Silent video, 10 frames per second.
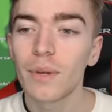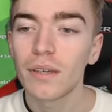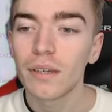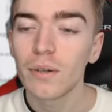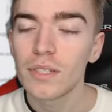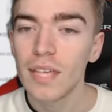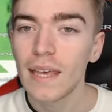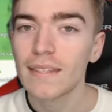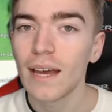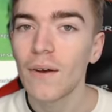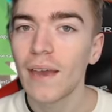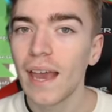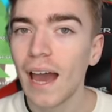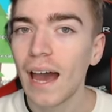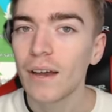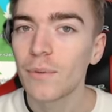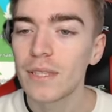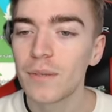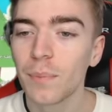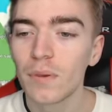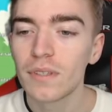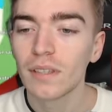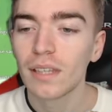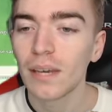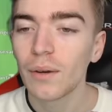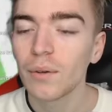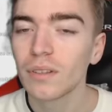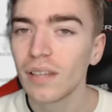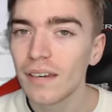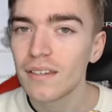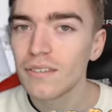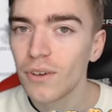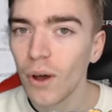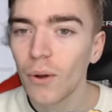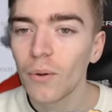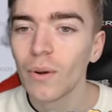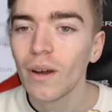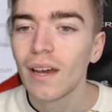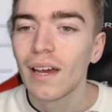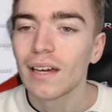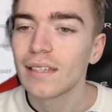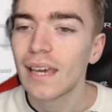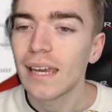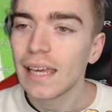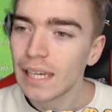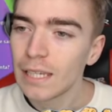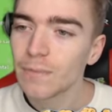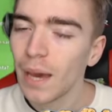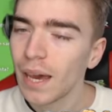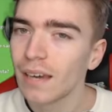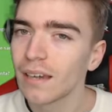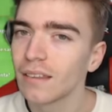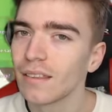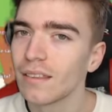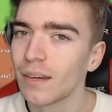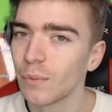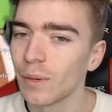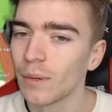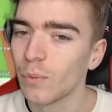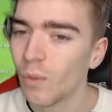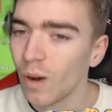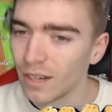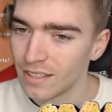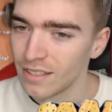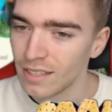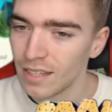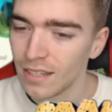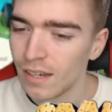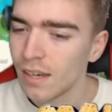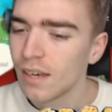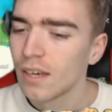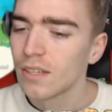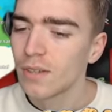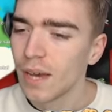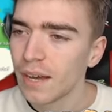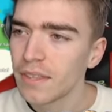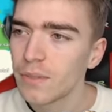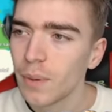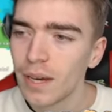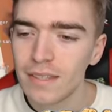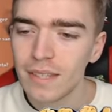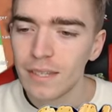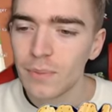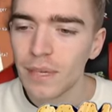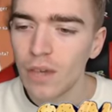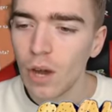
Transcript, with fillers: we're gonna go and test out a hack where supposedly it will let us go and get any pet that we want. So how this works is we